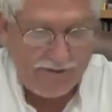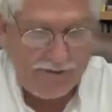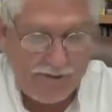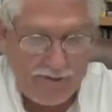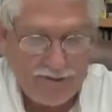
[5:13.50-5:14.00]

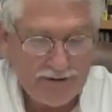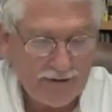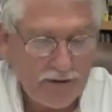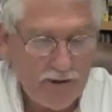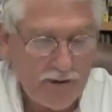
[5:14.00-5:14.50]
Let me
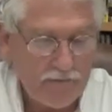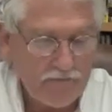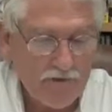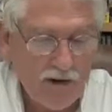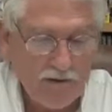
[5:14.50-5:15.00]
see here.
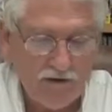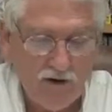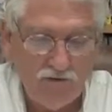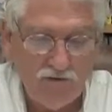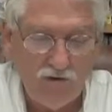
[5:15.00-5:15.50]
I want to
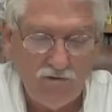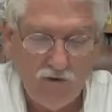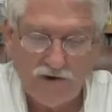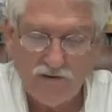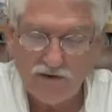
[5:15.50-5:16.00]
go full
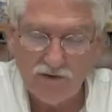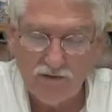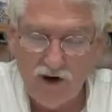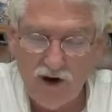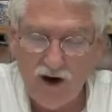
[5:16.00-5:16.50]
force with the
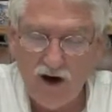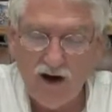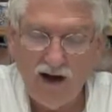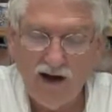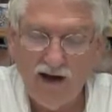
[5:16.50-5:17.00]
raw
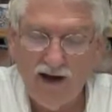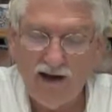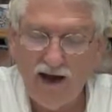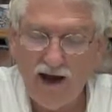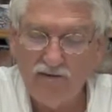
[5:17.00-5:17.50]

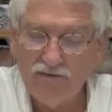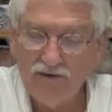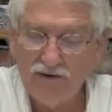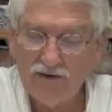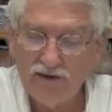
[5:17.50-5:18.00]
and high
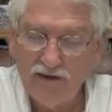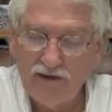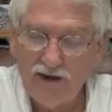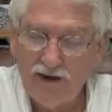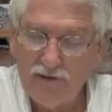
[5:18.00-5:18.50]
fruit
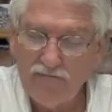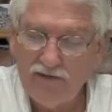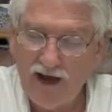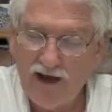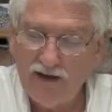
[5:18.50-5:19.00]

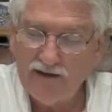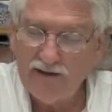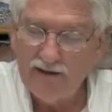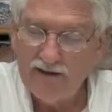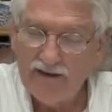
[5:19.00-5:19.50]
diet.
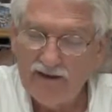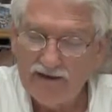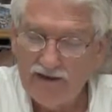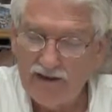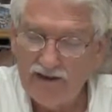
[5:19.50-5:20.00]
It
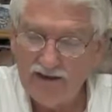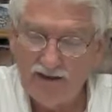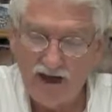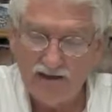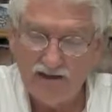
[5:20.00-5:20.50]
is
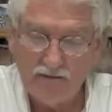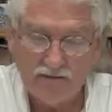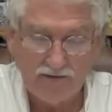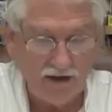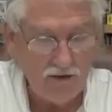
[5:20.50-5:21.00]
detox
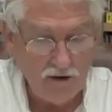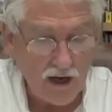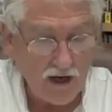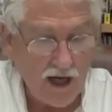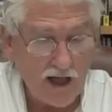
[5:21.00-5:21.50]
symptoms. Like, you got
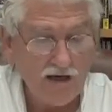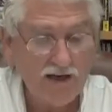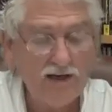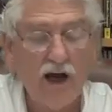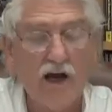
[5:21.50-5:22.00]
a lot of
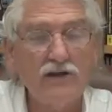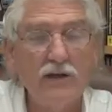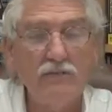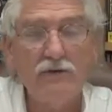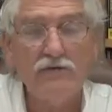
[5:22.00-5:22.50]
detox
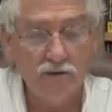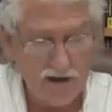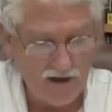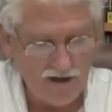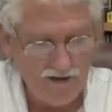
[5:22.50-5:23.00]
symptoms,
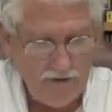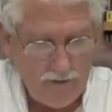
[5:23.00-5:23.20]
sweetheart.